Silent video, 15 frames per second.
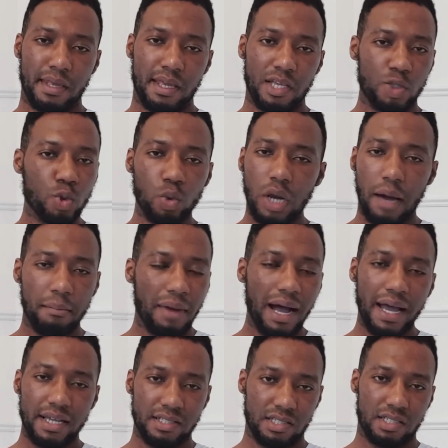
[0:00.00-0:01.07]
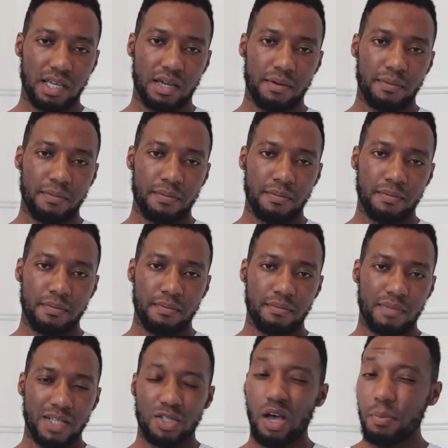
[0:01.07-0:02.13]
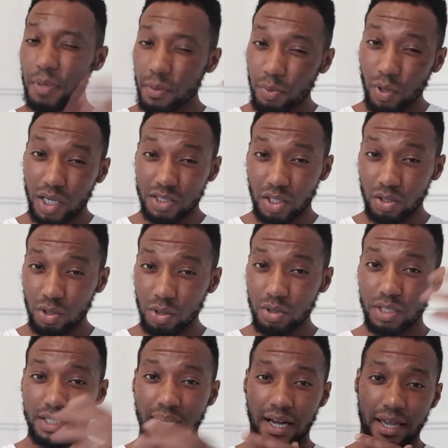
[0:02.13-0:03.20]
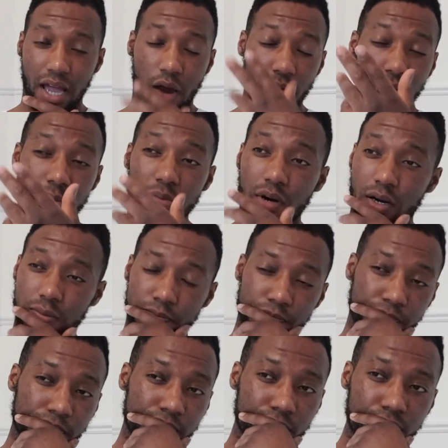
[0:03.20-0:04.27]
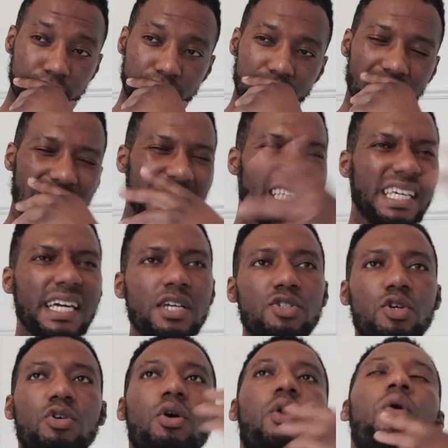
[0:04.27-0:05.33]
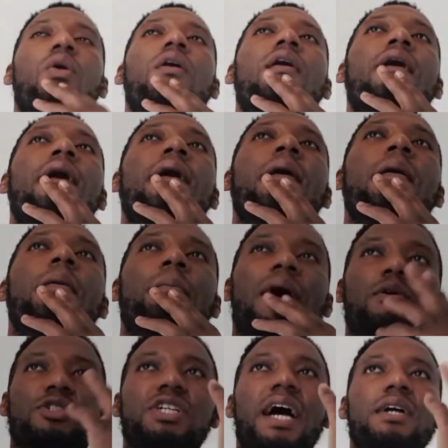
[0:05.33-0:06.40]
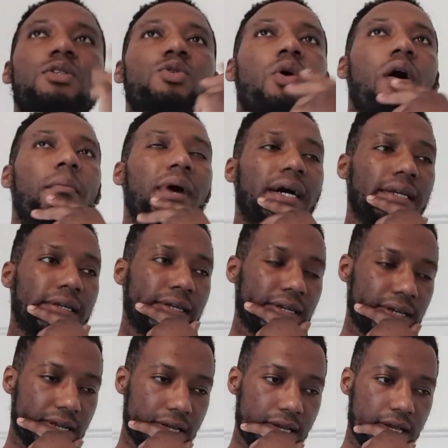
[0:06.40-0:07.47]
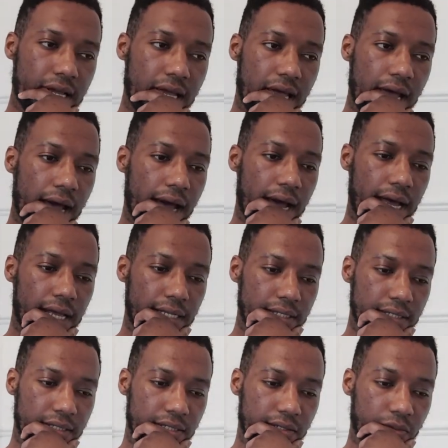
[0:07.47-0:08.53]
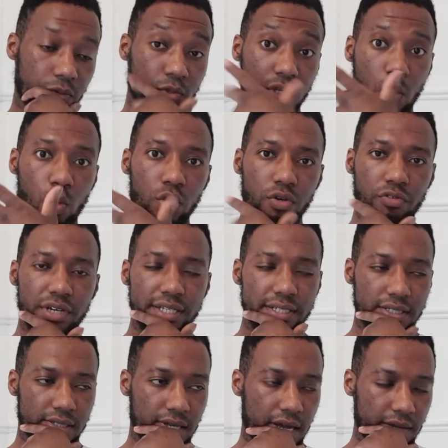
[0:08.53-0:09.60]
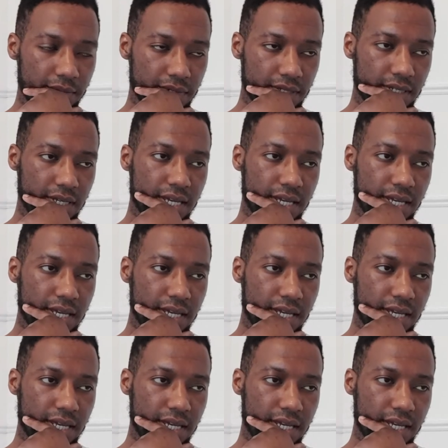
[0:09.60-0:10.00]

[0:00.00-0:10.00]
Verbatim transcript: It's all a mindset. And certain people are deluded that I remember years ago, I was chatting to a man and he was in Wood Green these times,